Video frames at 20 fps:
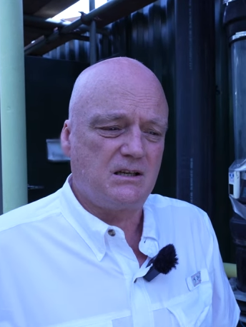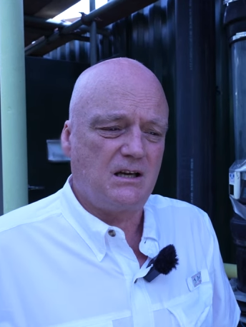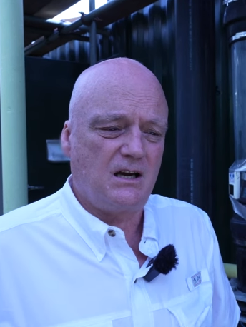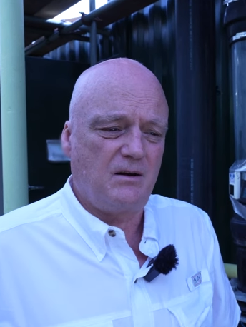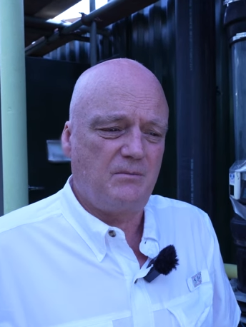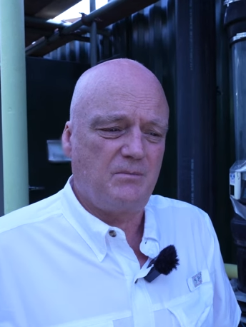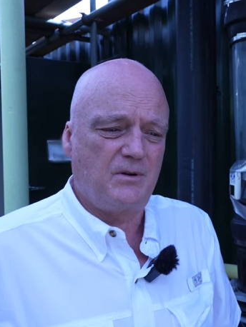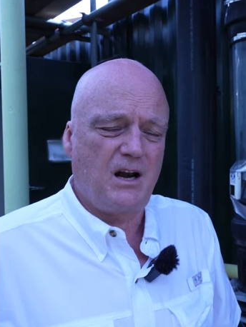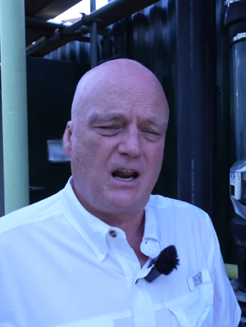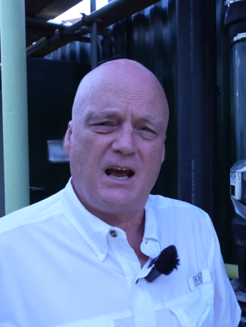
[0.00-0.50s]

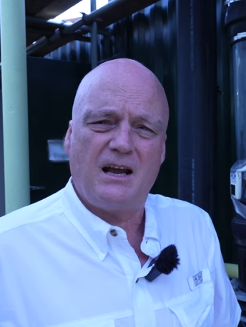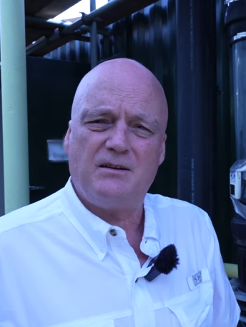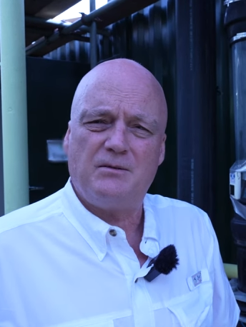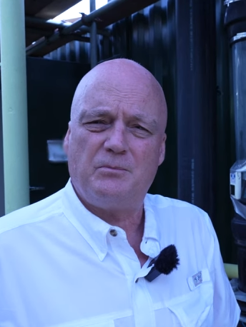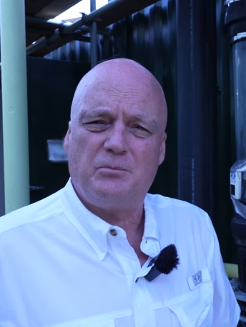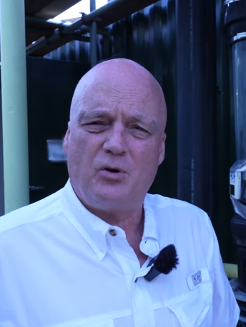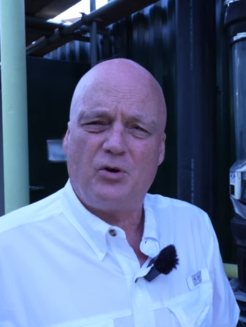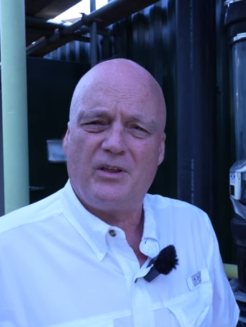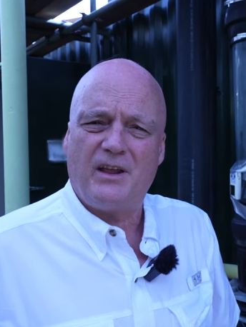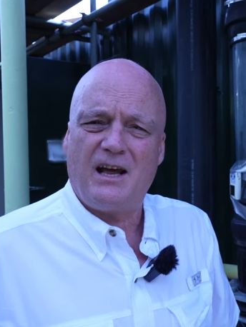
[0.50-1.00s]
I'm glad you
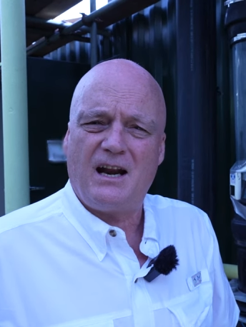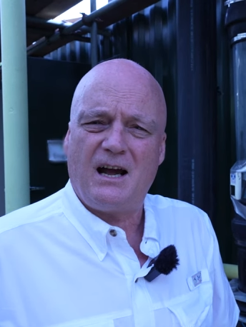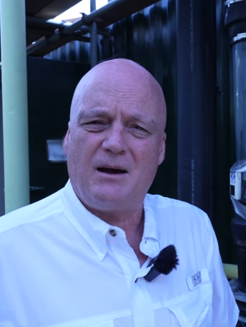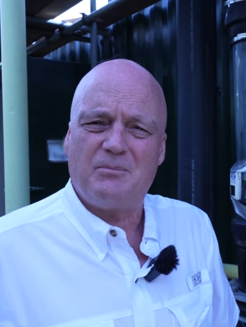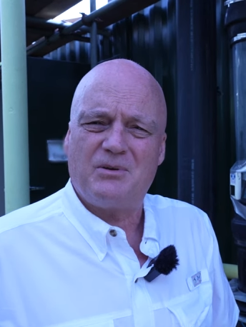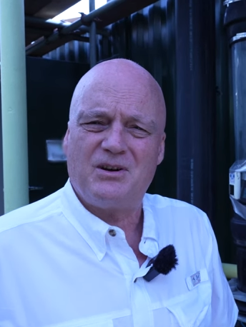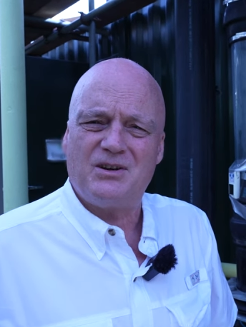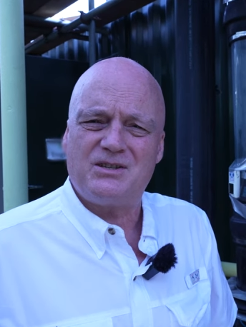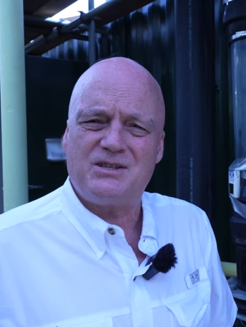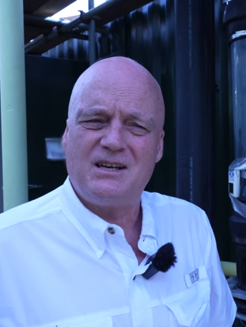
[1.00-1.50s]
brought that up
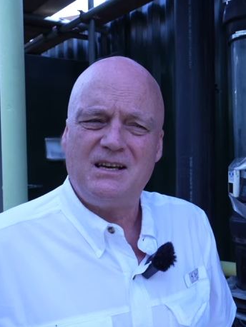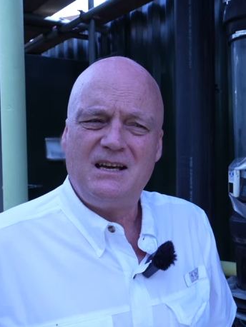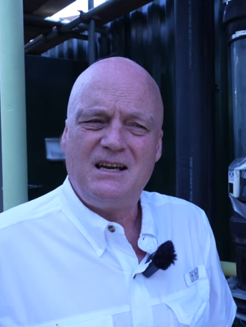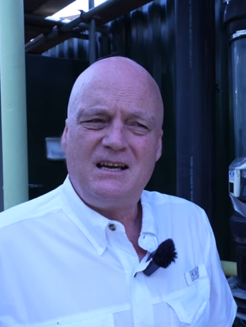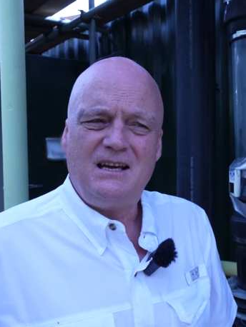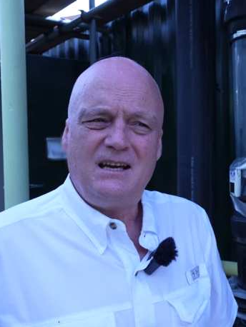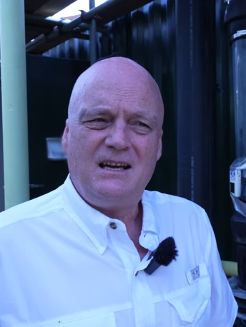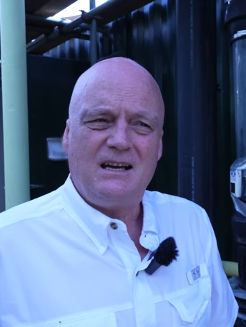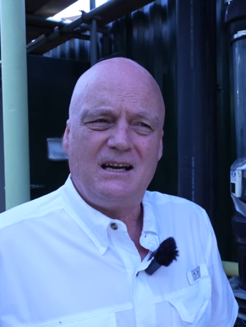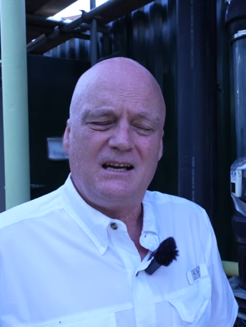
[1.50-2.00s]
because
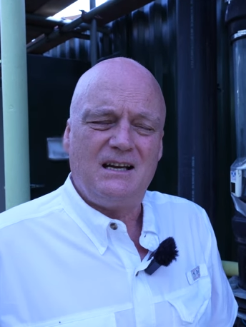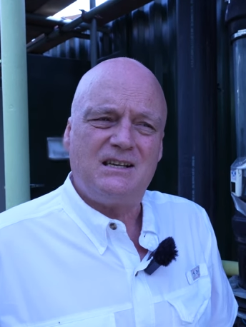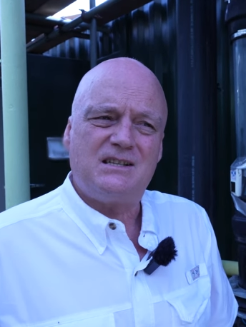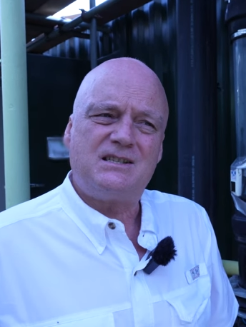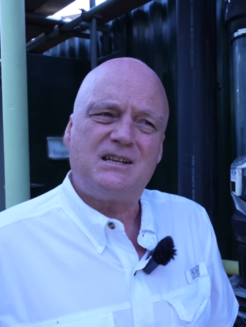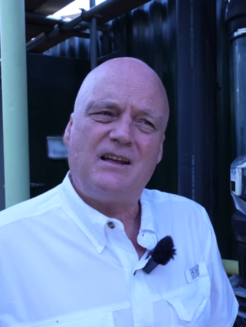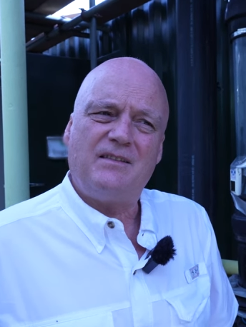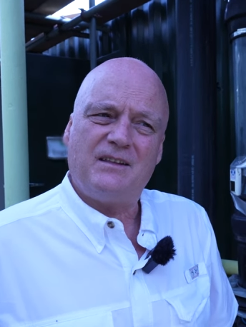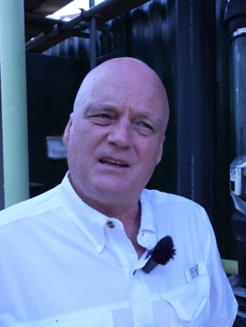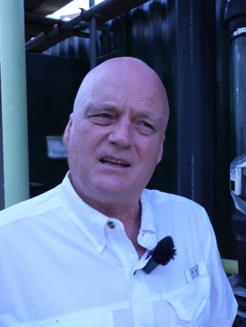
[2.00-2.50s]
it is
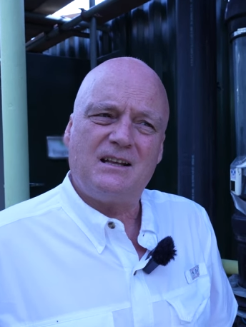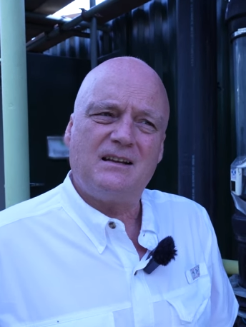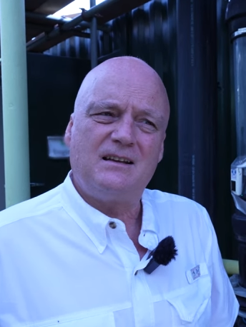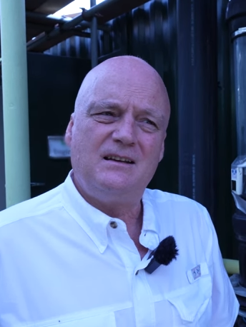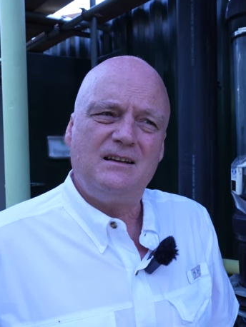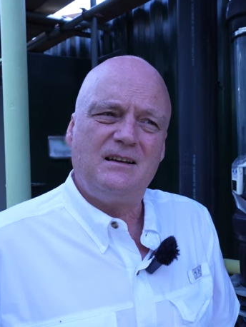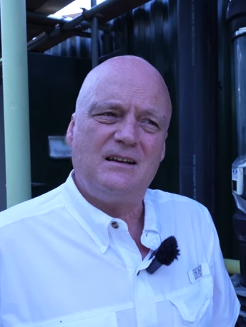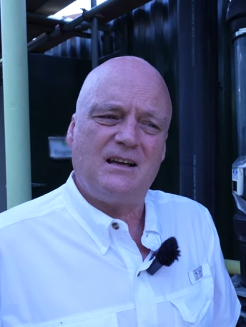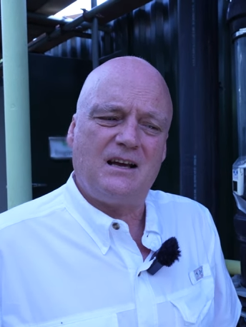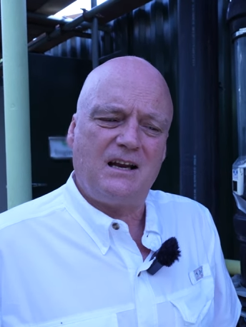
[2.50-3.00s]
something
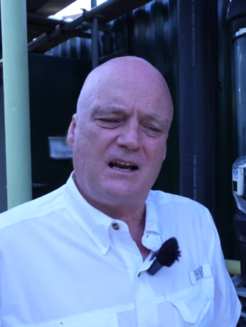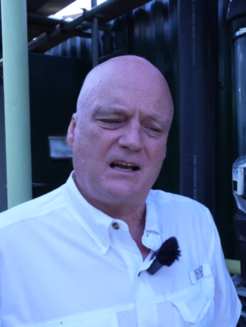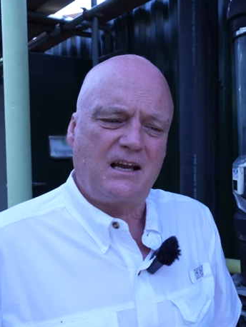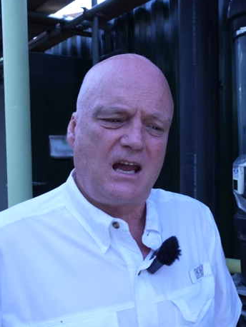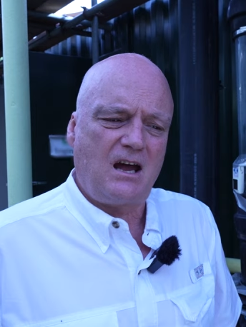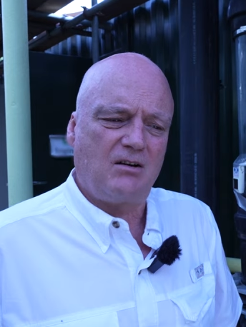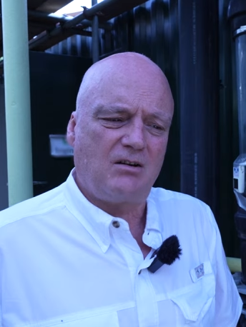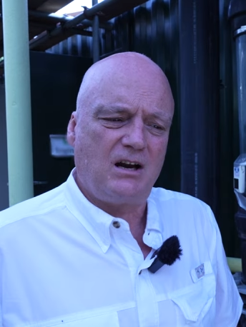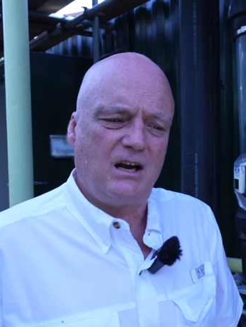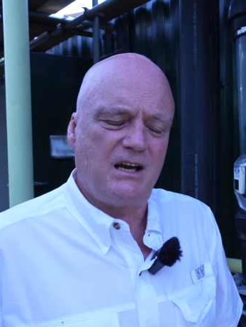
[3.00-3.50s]
and a
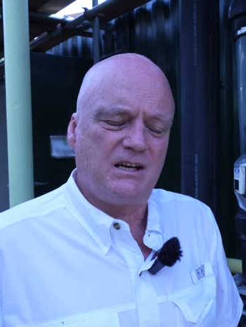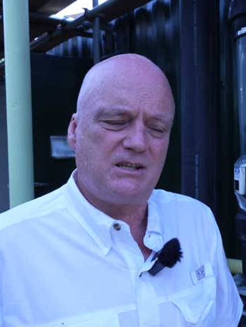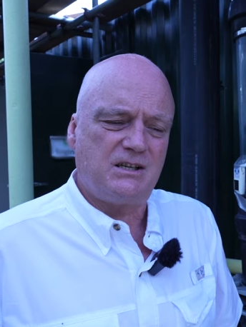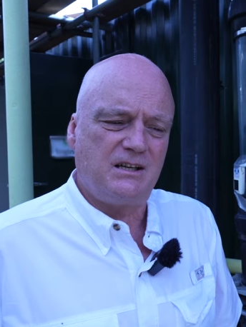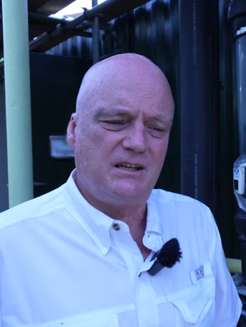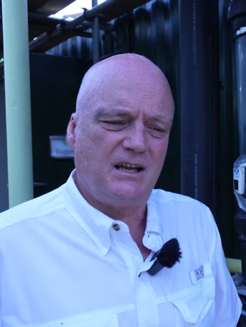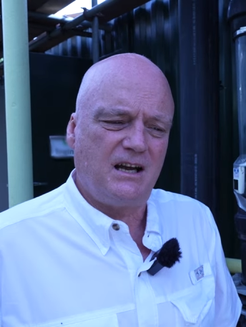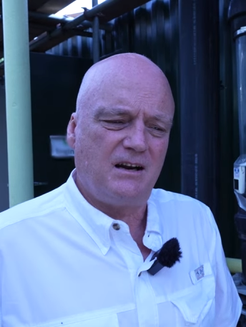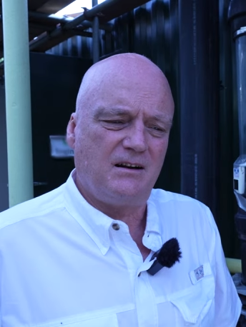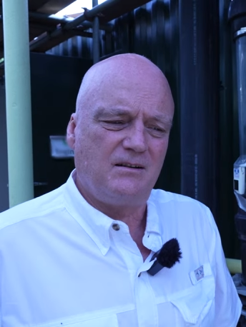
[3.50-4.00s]

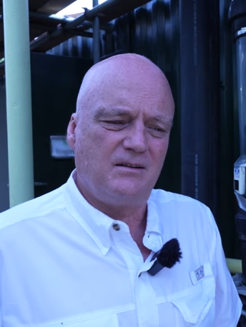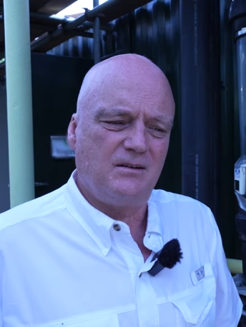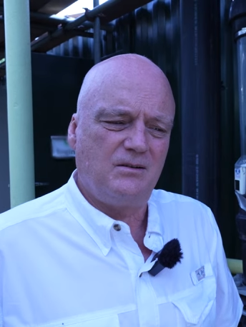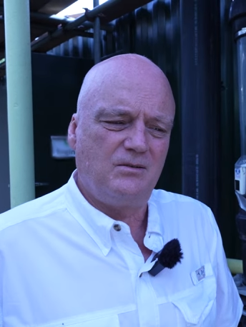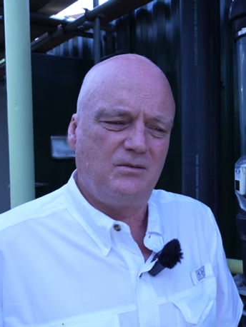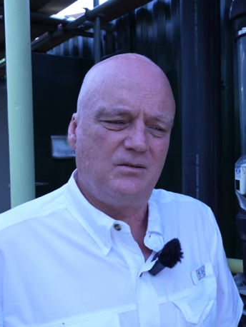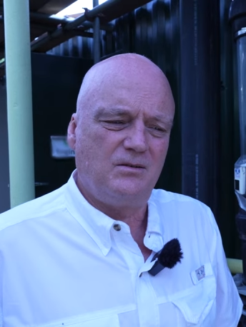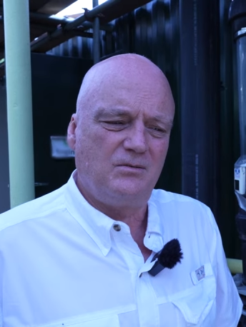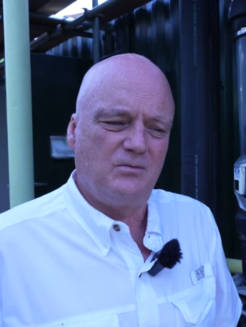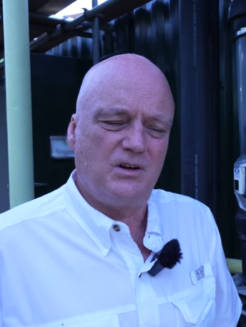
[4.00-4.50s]
calculation that
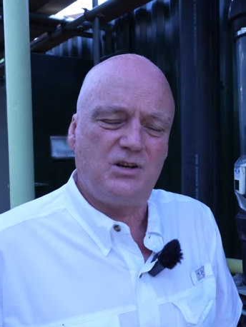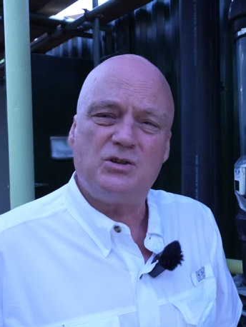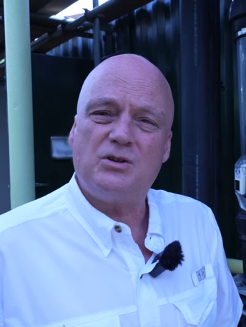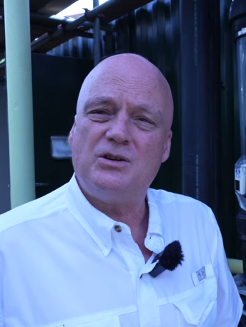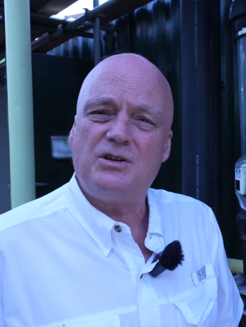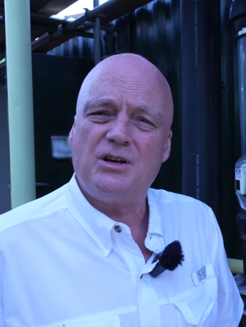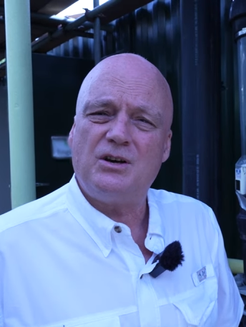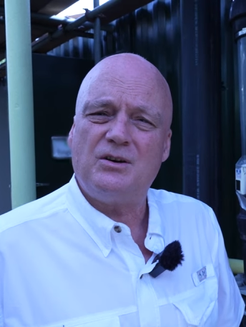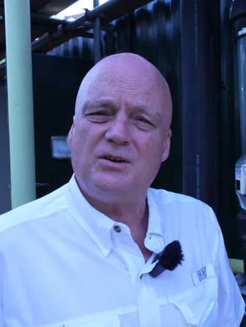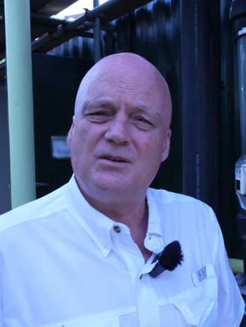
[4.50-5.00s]
we
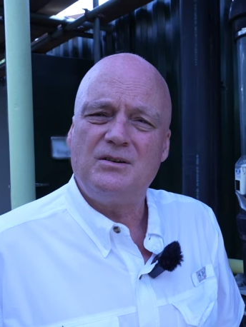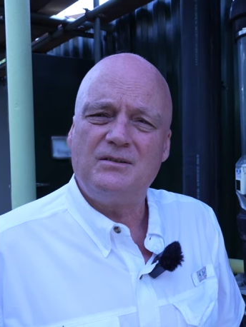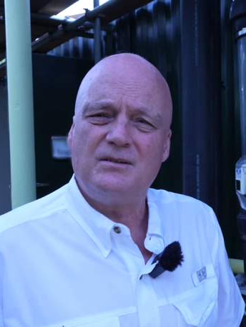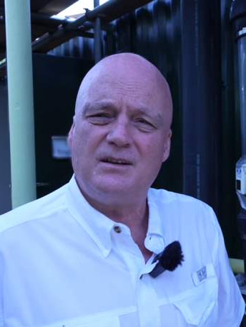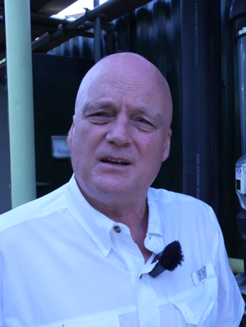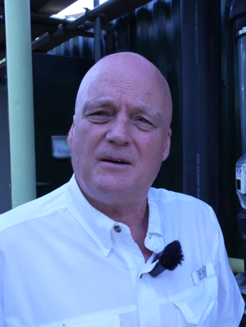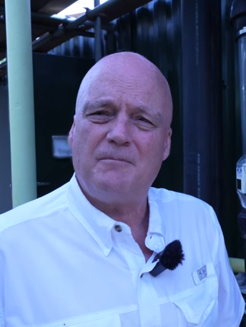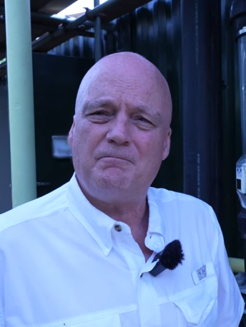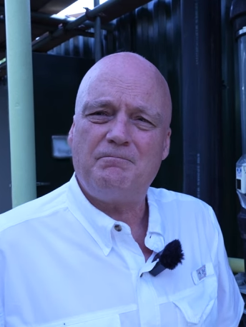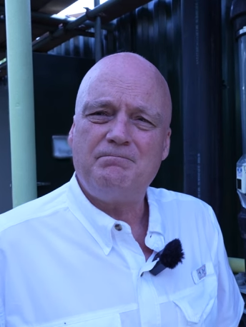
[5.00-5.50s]
should do.
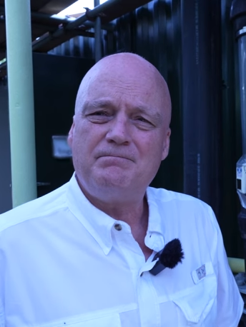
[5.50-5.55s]
Yeah.